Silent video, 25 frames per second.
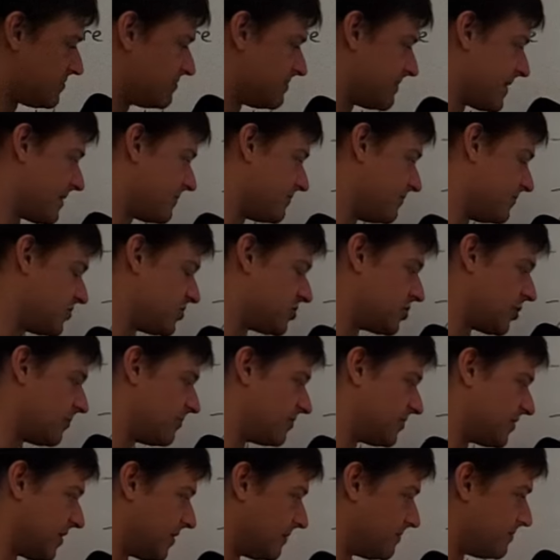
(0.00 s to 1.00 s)
sh
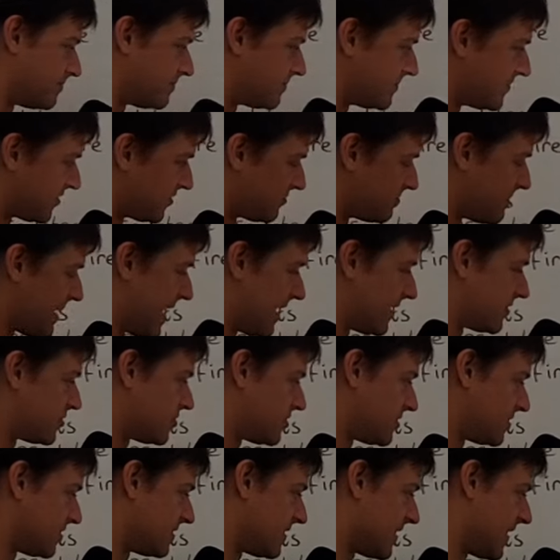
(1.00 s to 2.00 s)
shops are
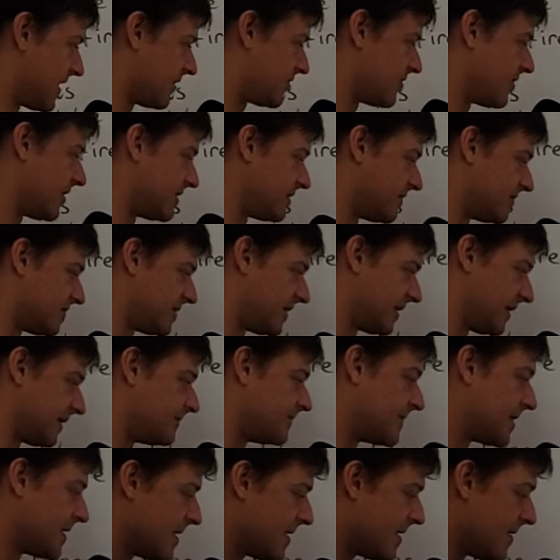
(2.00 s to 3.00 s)
smashed and that kind of thing.
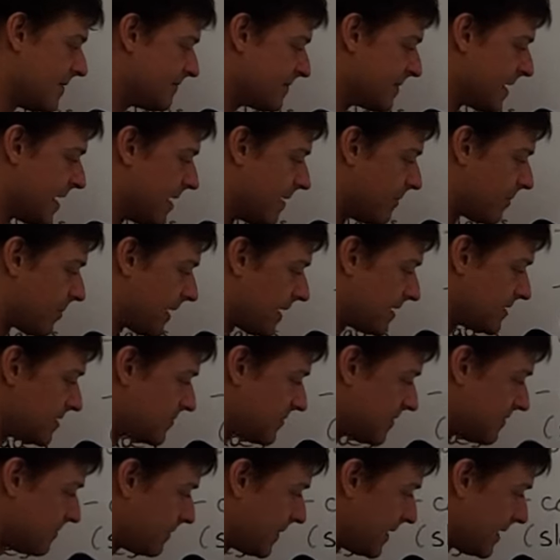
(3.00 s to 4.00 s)

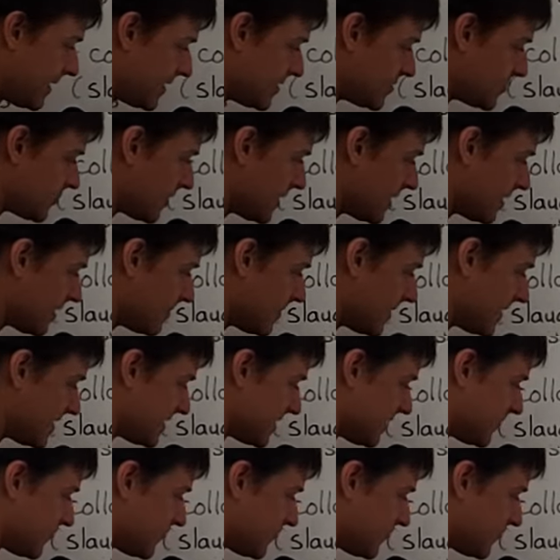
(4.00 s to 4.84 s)
Plunder and pillage are a little bit